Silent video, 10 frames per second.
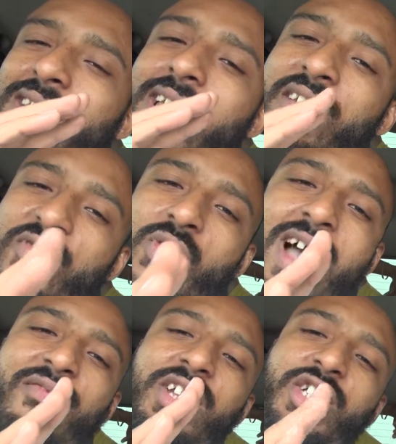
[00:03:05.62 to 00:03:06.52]
if you
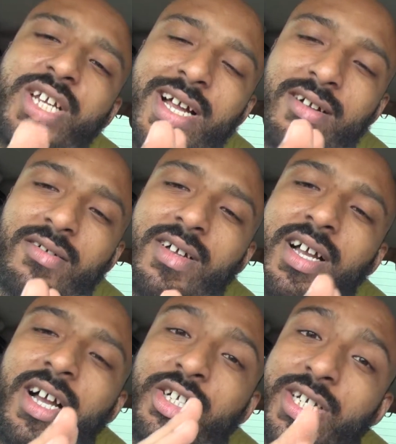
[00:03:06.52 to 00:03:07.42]
have a shell
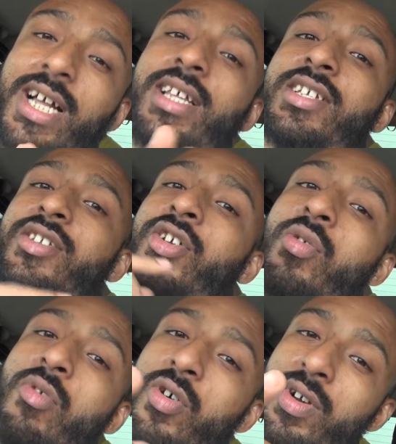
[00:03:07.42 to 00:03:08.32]
is no
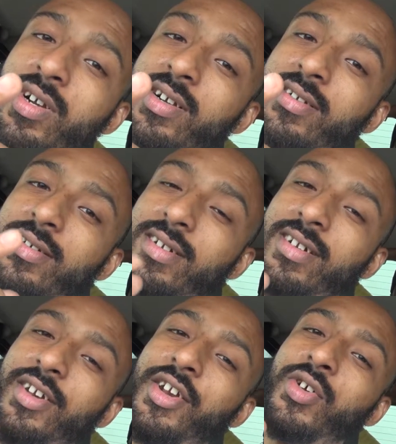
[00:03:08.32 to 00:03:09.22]
motor,
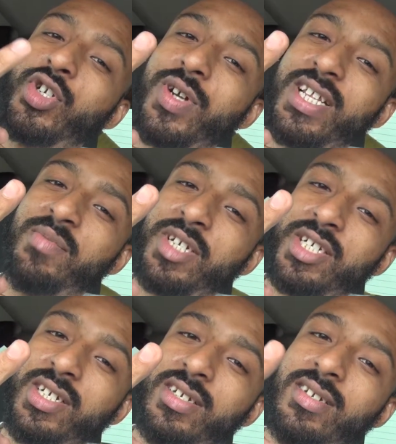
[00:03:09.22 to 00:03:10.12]
no
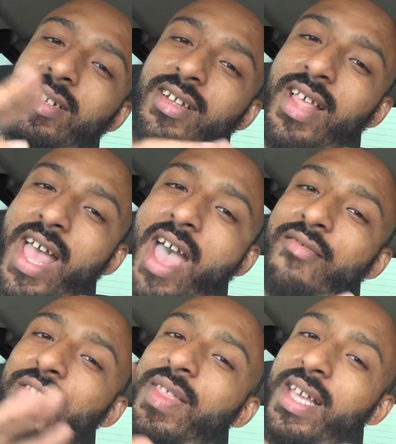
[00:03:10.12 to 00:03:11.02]
transmission,
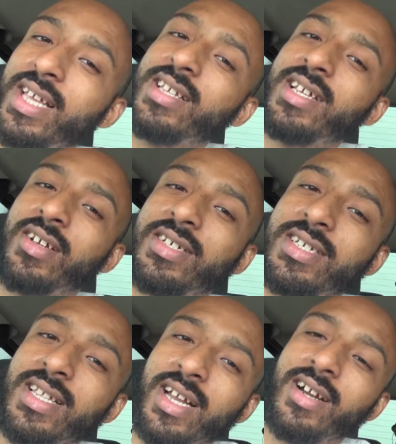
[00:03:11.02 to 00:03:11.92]
everything else
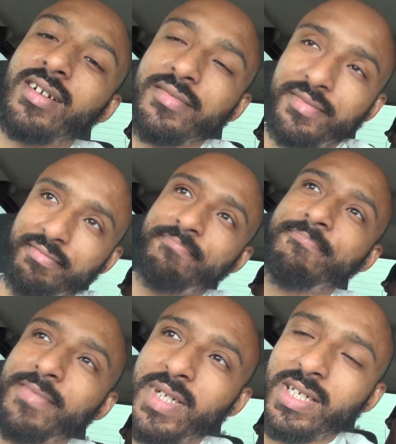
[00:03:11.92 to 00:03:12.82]
is there.
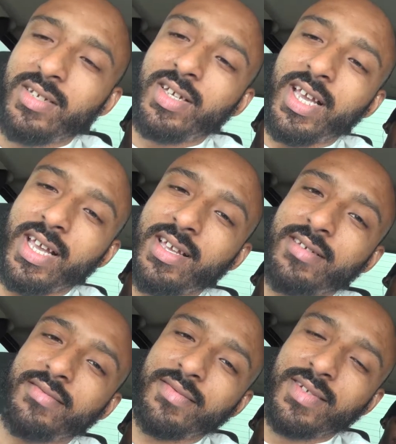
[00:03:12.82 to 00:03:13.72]
Okay?
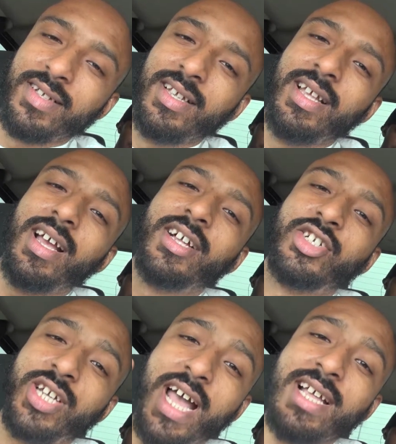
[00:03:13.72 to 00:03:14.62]
A
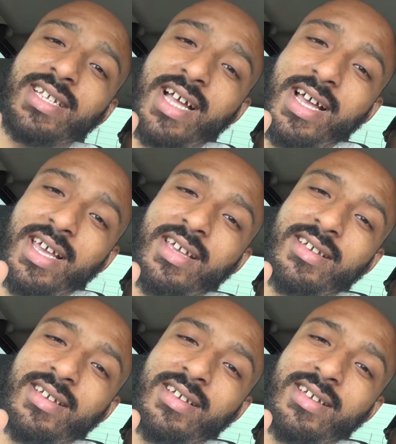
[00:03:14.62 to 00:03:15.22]
chassis,